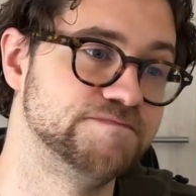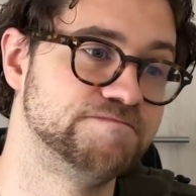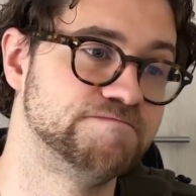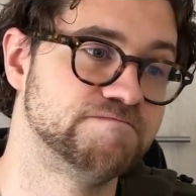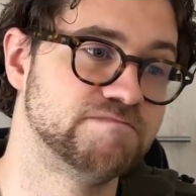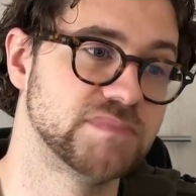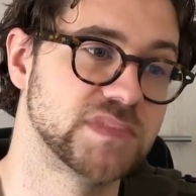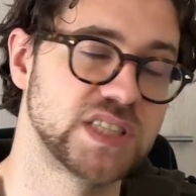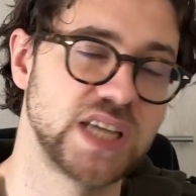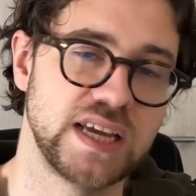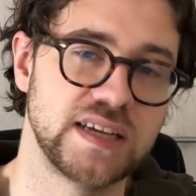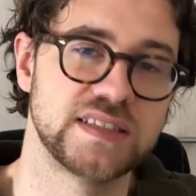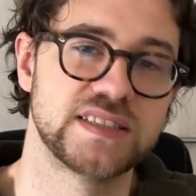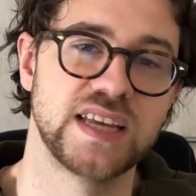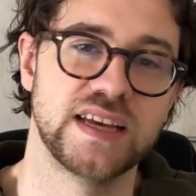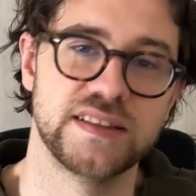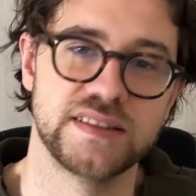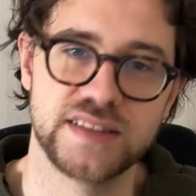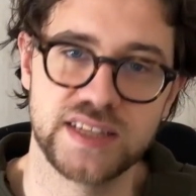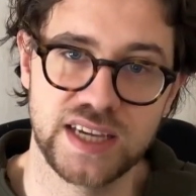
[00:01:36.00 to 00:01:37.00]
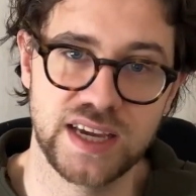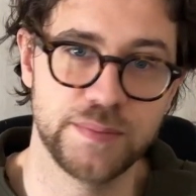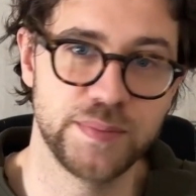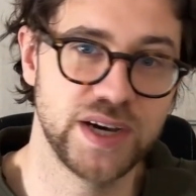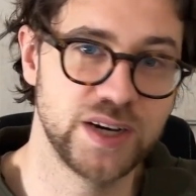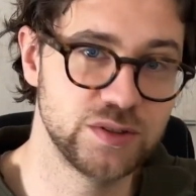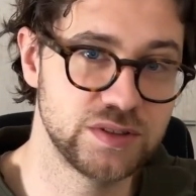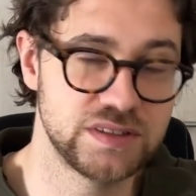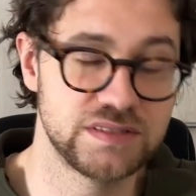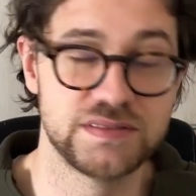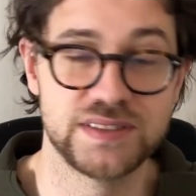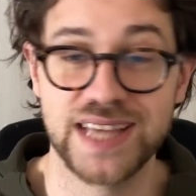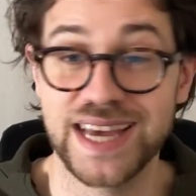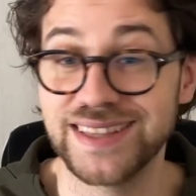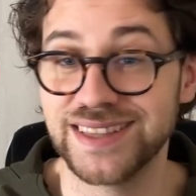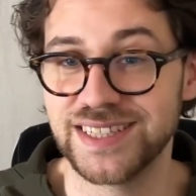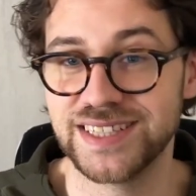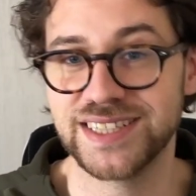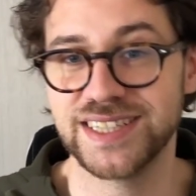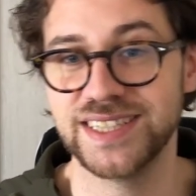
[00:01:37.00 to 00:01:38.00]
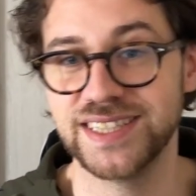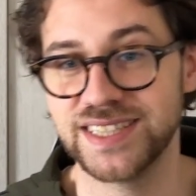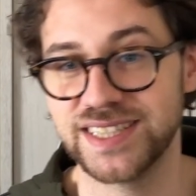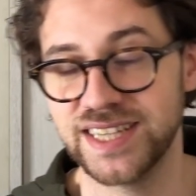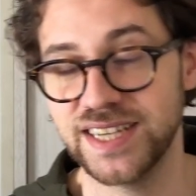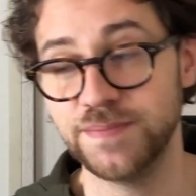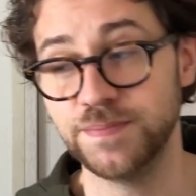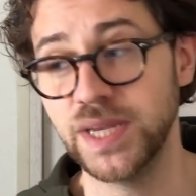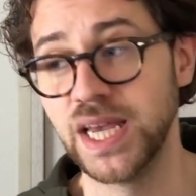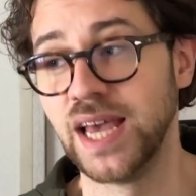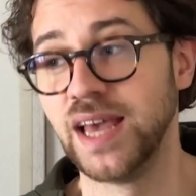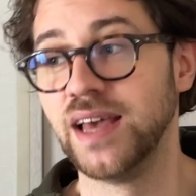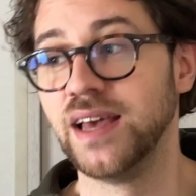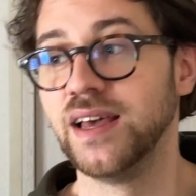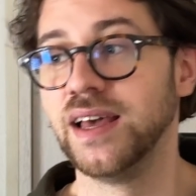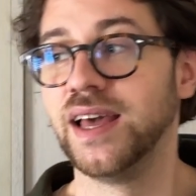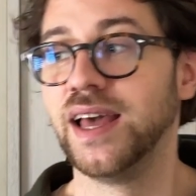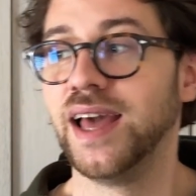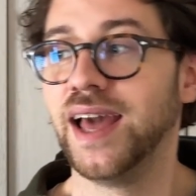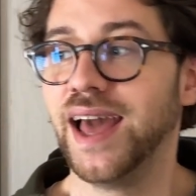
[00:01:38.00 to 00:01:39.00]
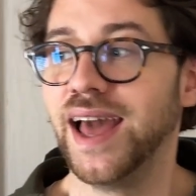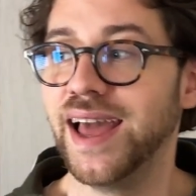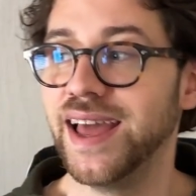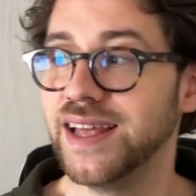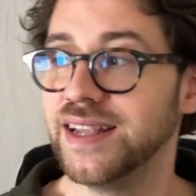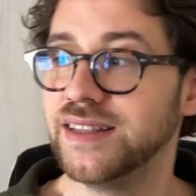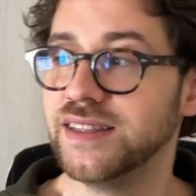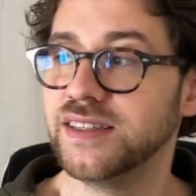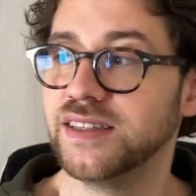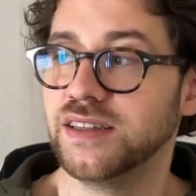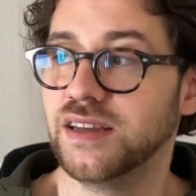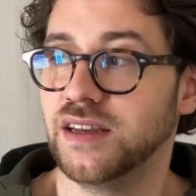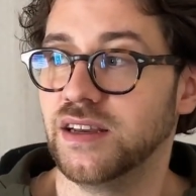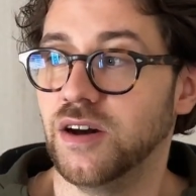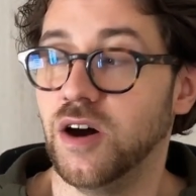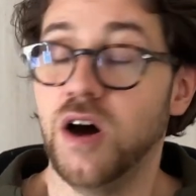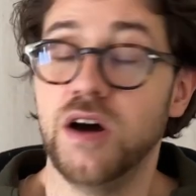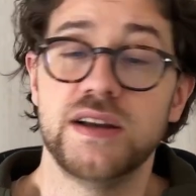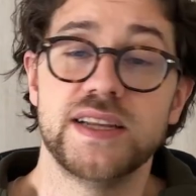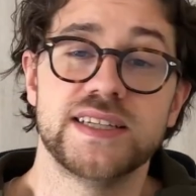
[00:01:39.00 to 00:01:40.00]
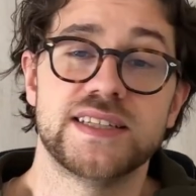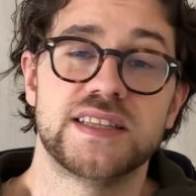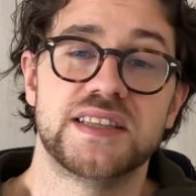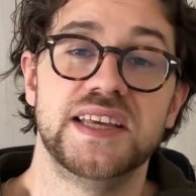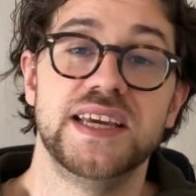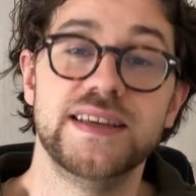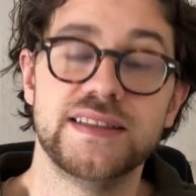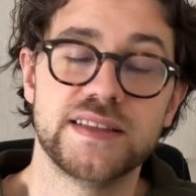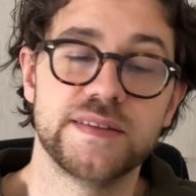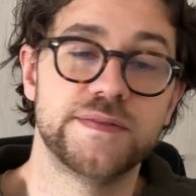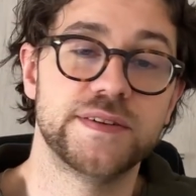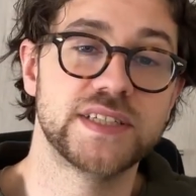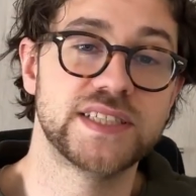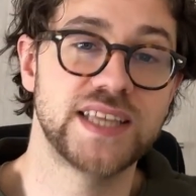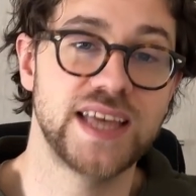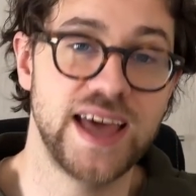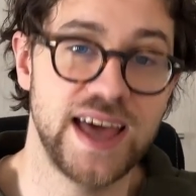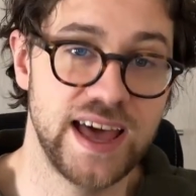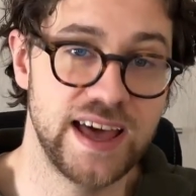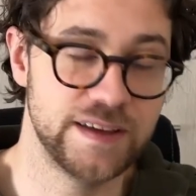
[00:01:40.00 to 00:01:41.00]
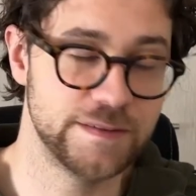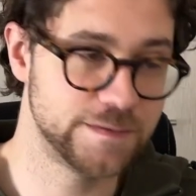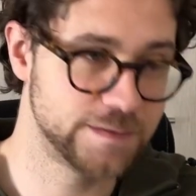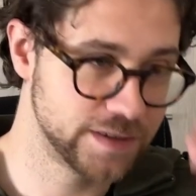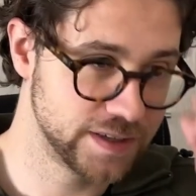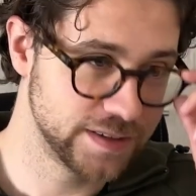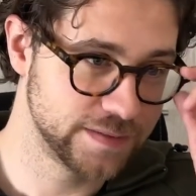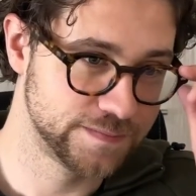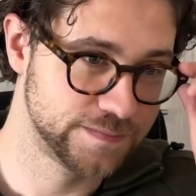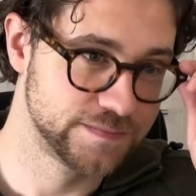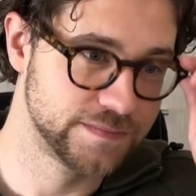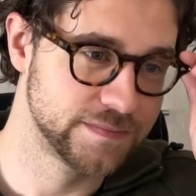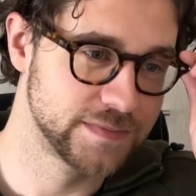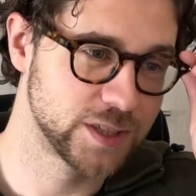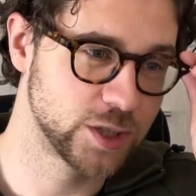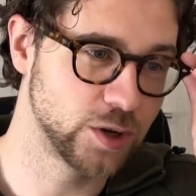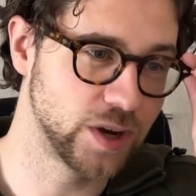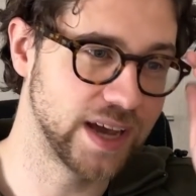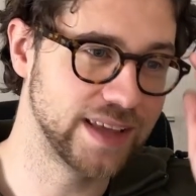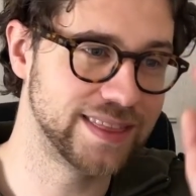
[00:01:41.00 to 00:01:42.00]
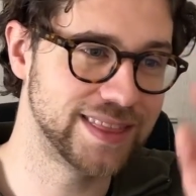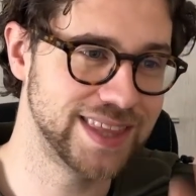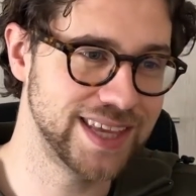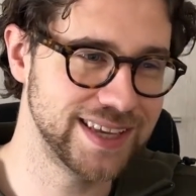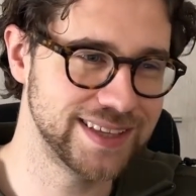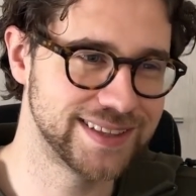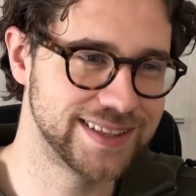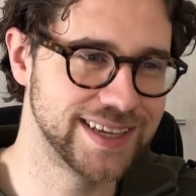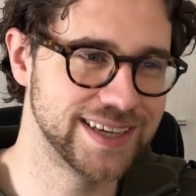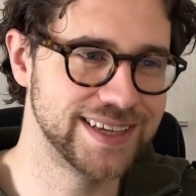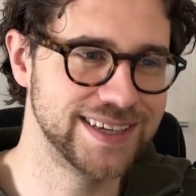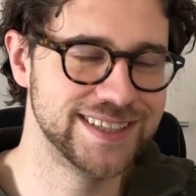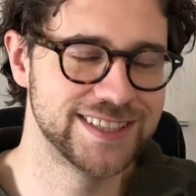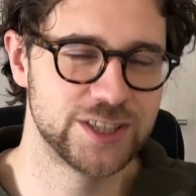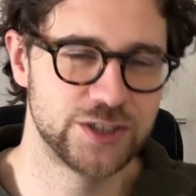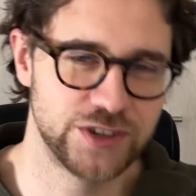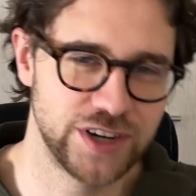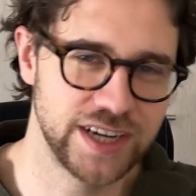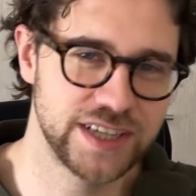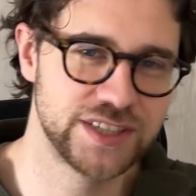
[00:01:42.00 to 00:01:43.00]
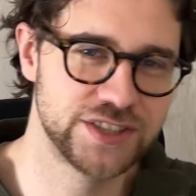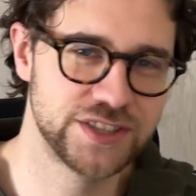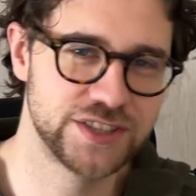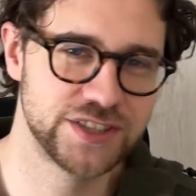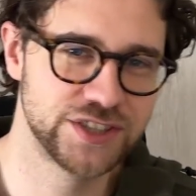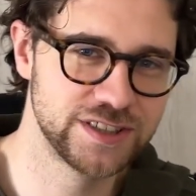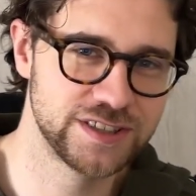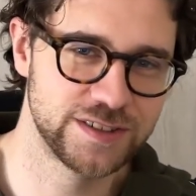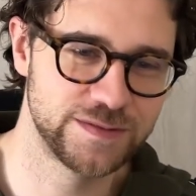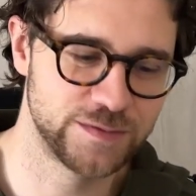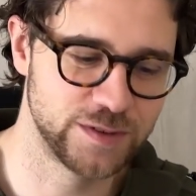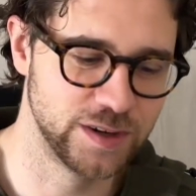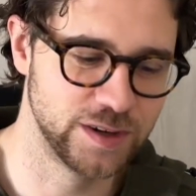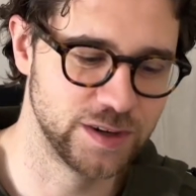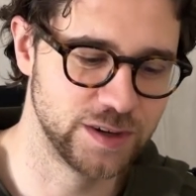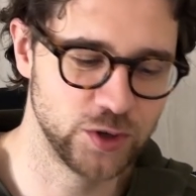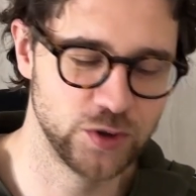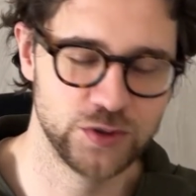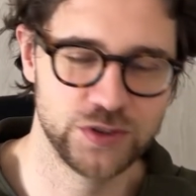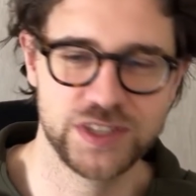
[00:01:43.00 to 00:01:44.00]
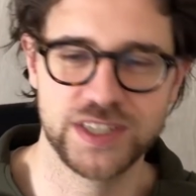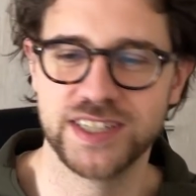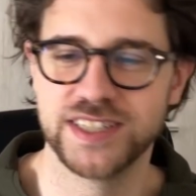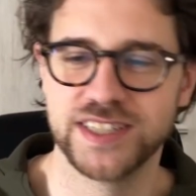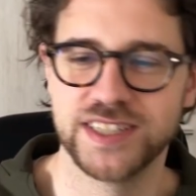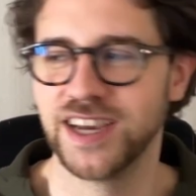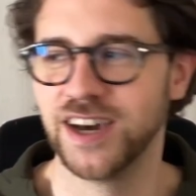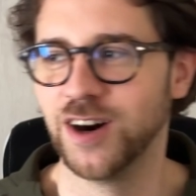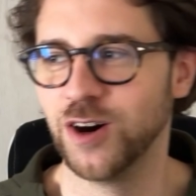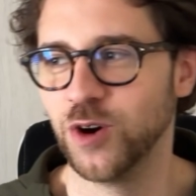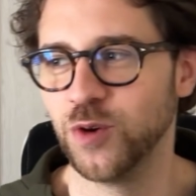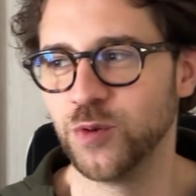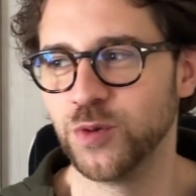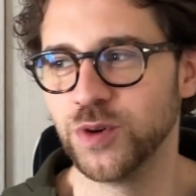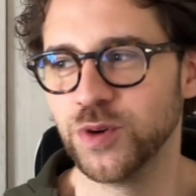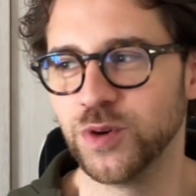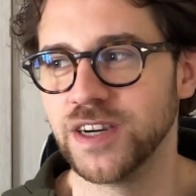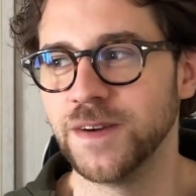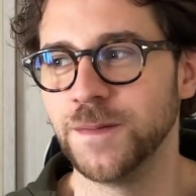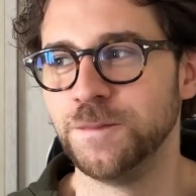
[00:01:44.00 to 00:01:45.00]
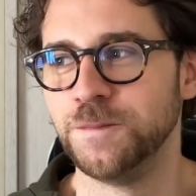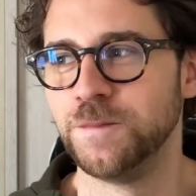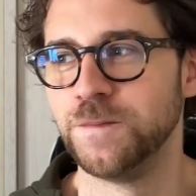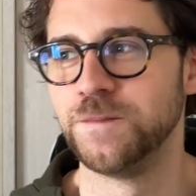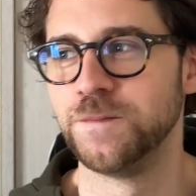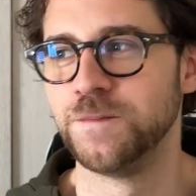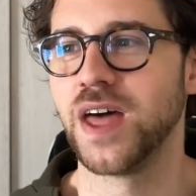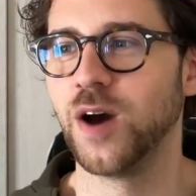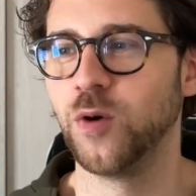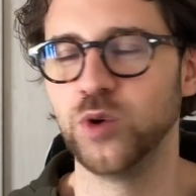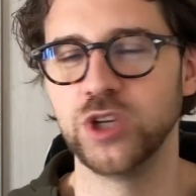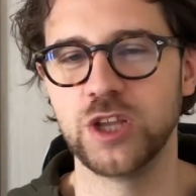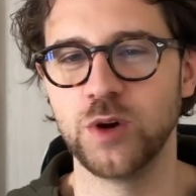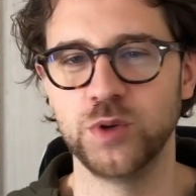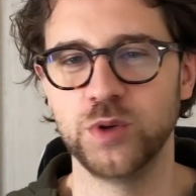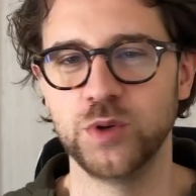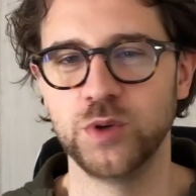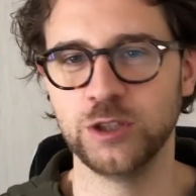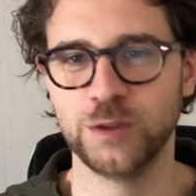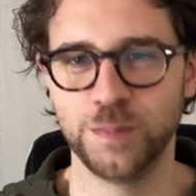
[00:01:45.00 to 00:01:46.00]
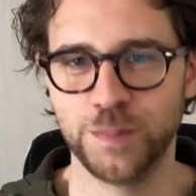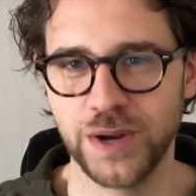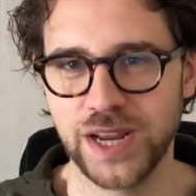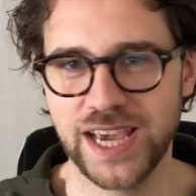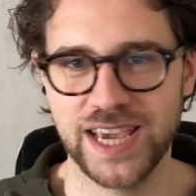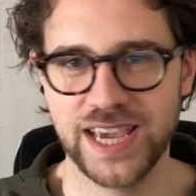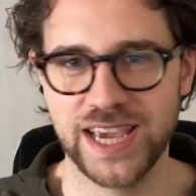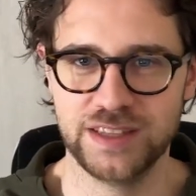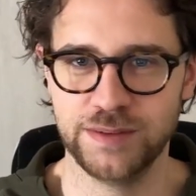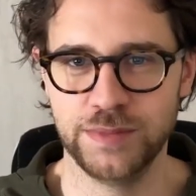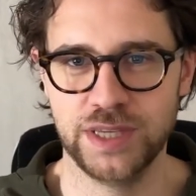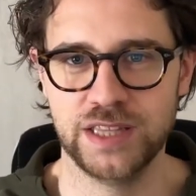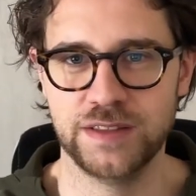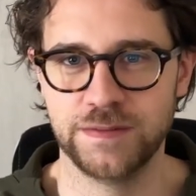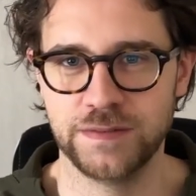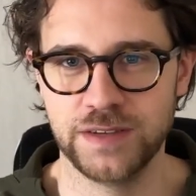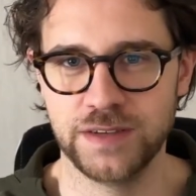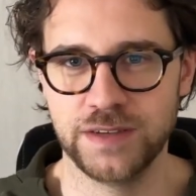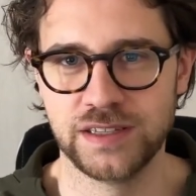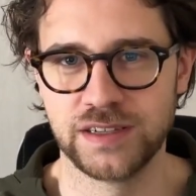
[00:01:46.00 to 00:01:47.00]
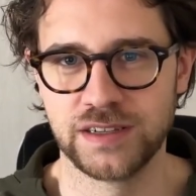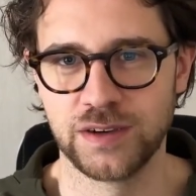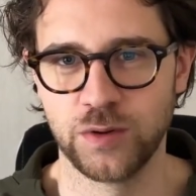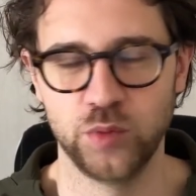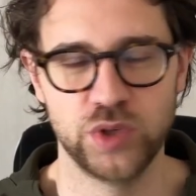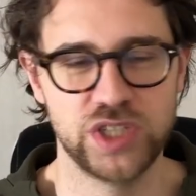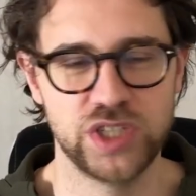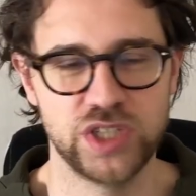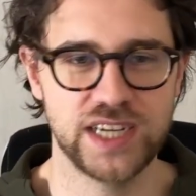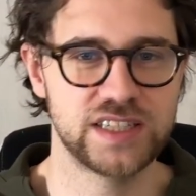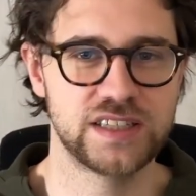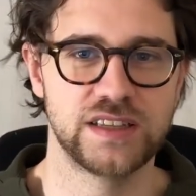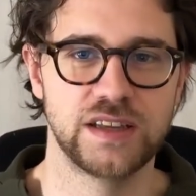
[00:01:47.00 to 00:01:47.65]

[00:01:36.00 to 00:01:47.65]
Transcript: saying something about that system. And honestly, in the first half, so I think the instructions from Conceição were, we don't play in the midfield. We just